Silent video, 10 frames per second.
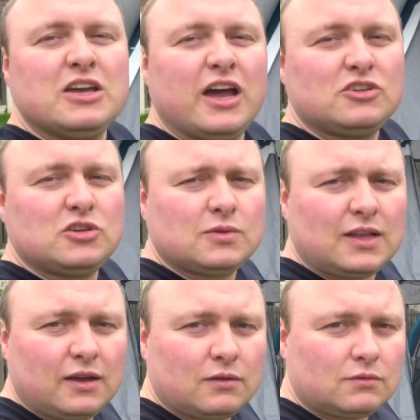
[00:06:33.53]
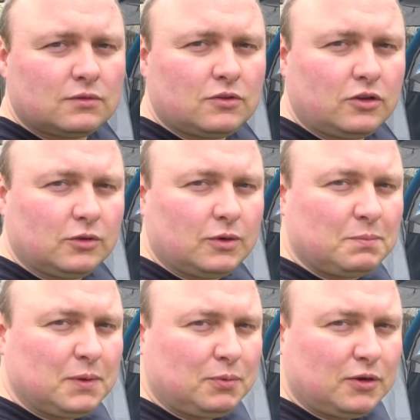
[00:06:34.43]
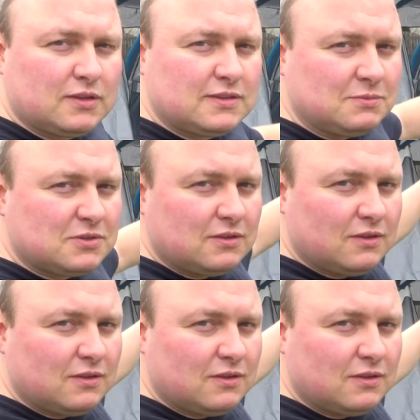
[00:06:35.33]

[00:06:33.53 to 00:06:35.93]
And she was like, well, don't you want to be putting the zips